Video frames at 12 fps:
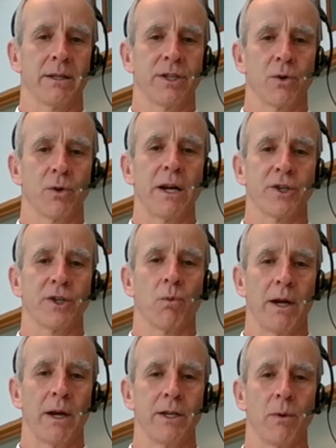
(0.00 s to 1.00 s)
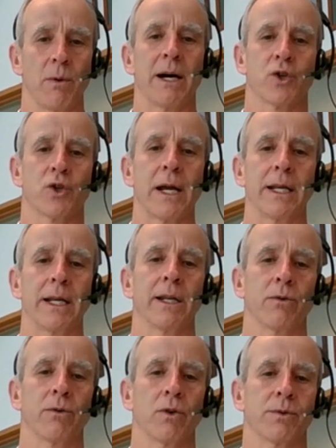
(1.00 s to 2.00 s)
situation where you are training
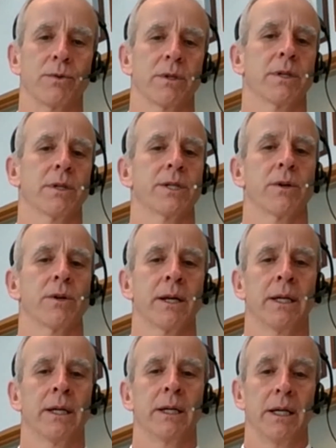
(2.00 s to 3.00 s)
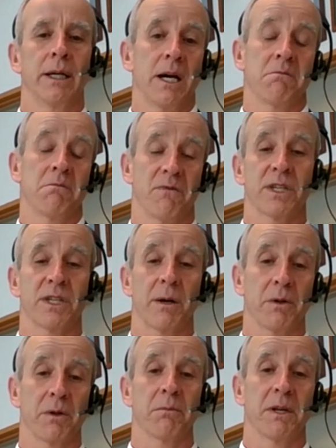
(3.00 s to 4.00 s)
in groups, etc. For
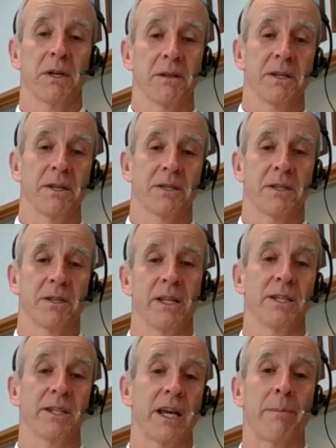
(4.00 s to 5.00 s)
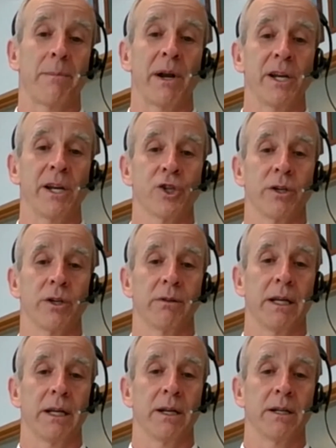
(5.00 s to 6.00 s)
some of them, there's apprehension,
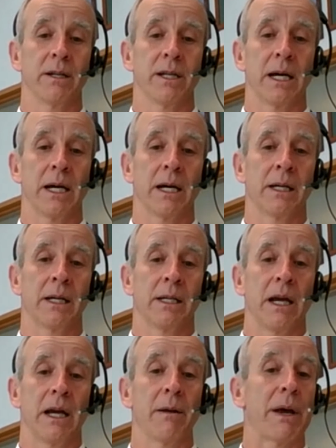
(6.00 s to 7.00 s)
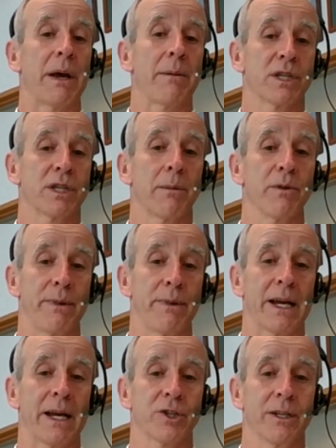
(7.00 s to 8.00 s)
and perhaps some of
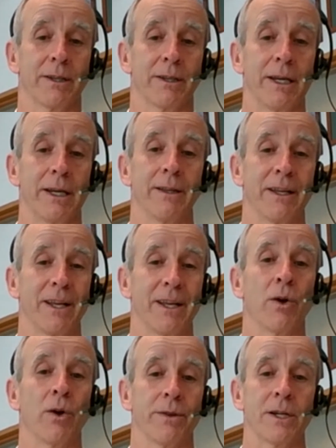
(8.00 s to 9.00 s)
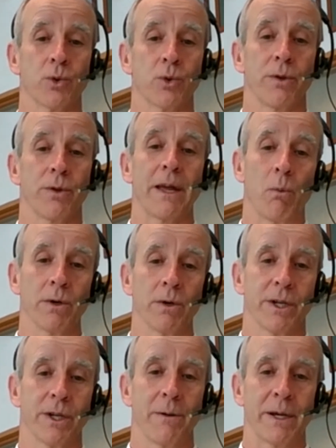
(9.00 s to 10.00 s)
them actually are thinking that they're not that sure that they
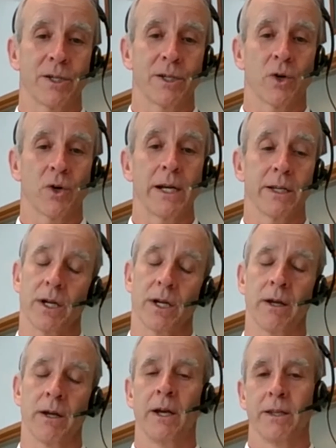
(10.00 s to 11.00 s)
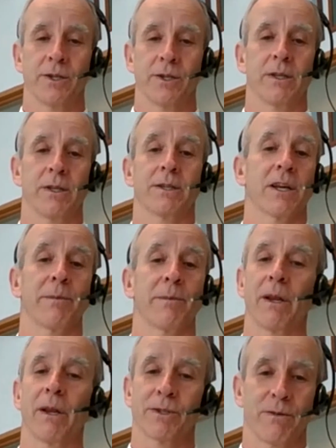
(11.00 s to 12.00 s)
want to go back to training. So there's going
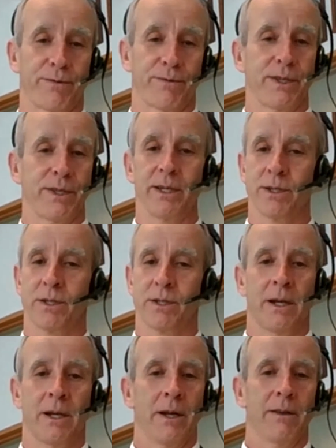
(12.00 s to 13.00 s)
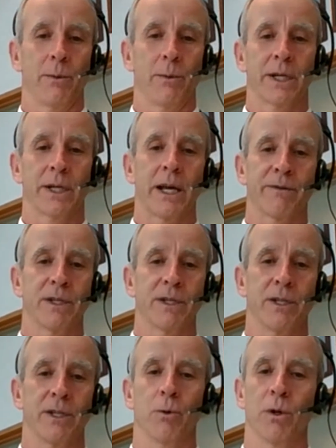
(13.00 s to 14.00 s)
to be lots of things that we're going to have
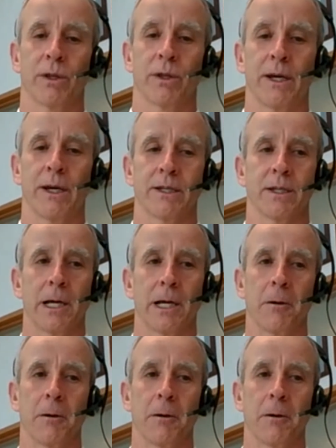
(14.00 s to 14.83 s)
to deal with that